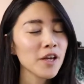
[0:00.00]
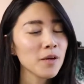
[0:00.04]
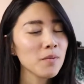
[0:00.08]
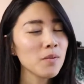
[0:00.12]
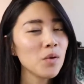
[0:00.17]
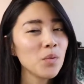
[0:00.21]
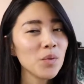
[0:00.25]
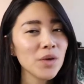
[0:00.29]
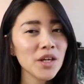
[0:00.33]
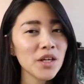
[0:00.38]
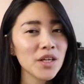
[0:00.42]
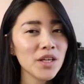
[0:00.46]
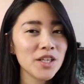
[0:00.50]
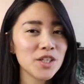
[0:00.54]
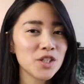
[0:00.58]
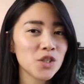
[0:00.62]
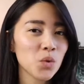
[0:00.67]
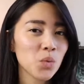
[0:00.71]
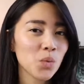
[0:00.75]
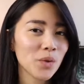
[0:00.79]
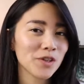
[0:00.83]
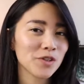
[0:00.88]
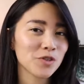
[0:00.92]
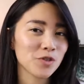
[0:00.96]
Think about when you need
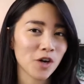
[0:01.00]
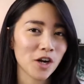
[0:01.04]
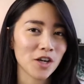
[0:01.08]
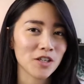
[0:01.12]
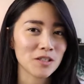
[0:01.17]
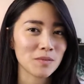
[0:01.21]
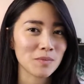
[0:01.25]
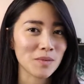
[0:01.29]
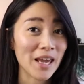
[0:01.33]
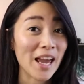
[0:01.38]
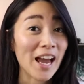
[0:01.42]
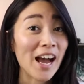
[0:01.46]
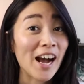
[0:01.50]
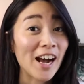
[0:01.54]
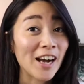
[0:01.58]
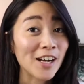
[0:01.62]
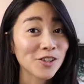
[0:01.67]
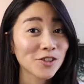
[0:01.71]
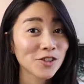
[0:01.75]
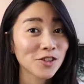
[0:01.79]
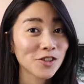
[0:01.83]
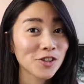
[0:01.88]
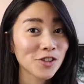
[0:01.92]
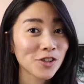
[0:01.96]
to withdraw some
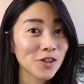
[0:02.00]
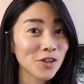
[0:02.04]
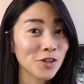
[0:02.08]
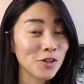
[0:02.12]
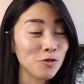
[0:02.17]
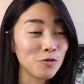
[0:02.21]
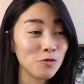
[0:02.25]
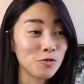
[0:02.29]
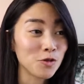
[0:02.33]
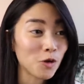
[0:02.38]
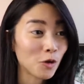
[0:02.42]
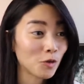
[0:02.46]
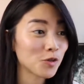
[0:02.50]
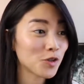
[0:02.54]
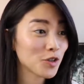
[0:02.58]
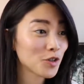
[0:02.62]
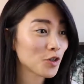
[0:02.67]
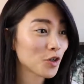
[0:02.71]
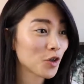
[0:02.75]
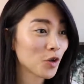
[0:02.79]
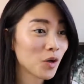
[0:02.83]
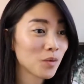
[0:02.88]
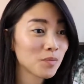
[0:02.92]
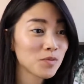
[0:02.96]
cash. You don't
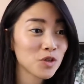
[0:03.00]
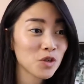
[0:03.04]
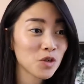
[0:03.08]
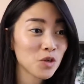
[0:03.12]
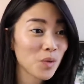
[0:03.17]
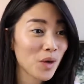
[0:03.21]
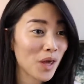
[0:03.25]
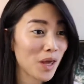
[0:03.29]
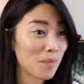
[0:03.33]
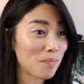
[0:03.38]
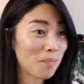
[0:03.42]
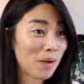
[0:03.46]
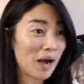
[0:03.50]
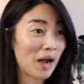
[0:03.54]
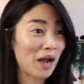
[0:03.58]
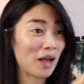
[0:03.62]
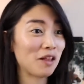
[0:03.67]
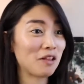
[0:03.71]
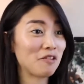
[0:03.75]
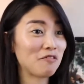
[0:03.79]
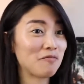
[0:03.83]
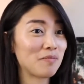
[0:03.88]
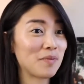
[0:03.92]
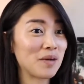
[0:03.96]
just go up to a
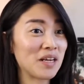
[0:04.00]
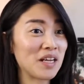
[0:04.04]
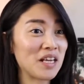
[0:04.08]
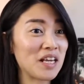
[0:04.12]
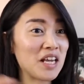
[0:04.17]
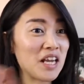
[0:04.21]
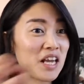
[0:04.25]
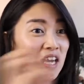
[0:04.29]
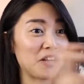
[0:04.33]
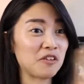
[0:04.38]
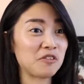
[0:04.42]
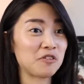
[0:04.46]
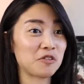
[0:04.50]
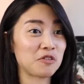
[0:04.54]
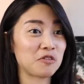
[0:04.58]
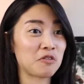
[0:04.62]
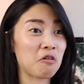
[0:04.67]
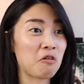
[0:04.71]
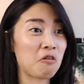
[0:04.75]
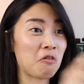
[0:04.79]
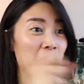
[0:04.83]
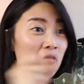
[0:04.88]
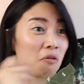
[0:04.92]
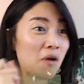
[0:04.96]
pile of money and
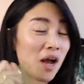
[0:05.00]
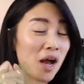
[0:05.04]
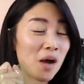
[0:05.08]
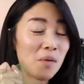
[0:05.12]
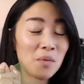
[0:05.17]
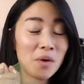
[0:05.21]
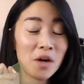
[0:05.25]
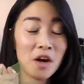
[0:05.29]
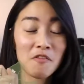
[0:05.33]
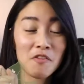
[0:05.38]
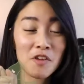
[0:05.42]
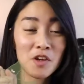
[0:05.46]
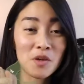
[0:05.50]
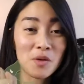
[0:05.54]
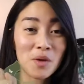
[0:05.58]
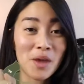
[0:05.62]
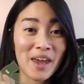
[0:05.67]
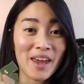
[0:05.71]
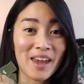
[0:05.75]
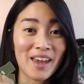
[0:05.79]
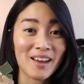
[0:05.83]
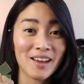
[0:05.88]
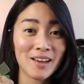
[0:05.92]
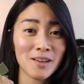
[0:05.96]
just grab whatever you
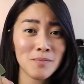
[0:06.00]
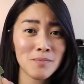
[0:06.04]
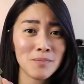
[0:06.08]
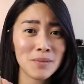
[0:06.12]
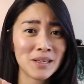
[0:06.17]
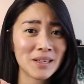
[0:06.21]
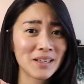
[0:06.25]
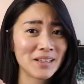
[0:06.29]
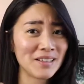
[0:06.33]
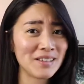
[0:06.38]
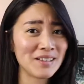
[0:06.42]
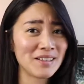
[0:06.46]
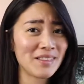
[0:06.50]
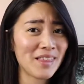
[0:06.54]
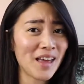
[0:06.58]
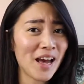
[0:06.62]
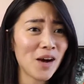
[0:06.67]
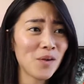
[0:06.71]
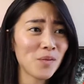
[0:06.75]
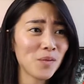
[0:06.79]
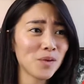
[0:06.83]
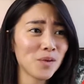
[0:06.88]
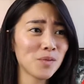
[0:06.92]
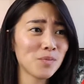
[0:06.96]
can, because
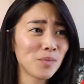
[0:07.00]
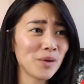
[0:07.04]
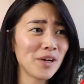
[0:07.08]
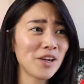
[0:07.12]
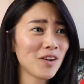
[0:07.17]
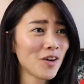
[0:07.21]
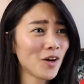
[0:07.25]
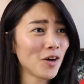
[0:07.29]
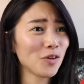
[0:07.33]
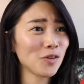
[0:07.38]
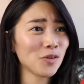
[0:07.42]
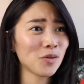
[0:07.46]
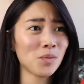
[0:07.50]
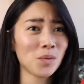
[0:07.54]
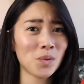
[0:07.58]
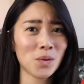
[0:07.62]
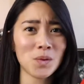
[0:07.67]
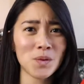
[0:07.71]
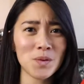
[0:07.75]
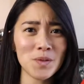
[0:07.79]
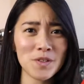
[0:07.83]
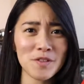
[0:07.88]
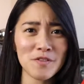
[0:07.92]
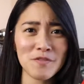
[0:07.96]
that would break all the
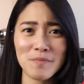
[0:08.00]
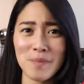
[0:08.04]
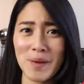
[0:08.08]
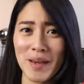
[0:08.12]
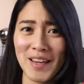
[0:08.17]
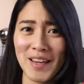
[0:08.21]
rules of